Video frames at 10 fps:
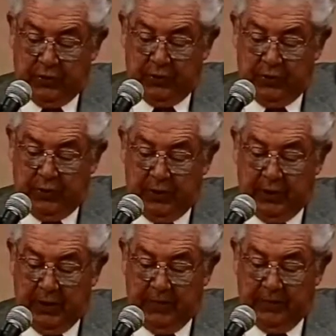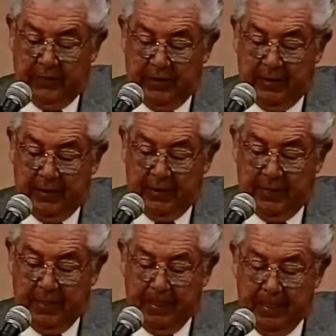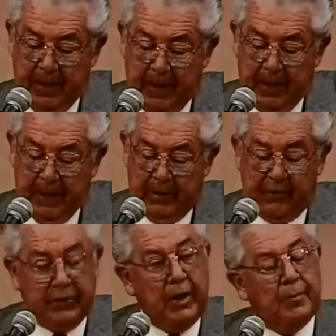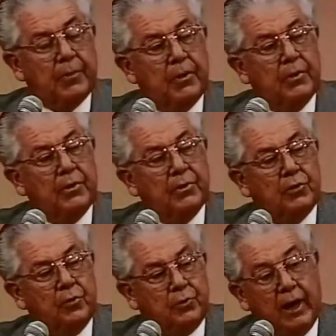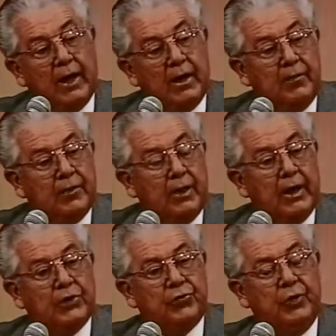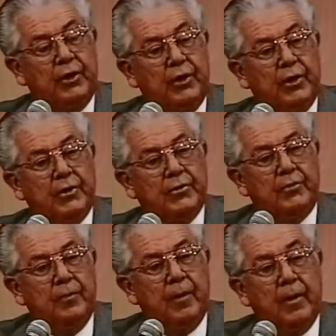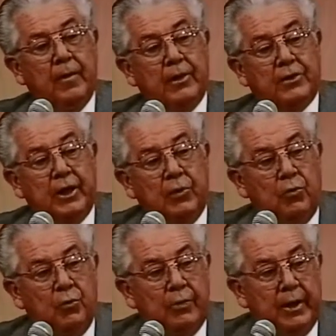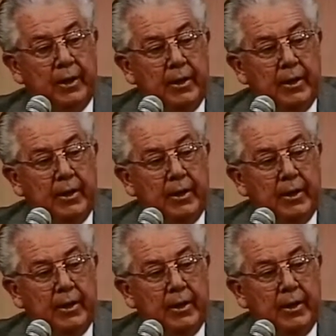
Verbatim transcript: we have uh, skimped so tightly for the last three years, there still won't be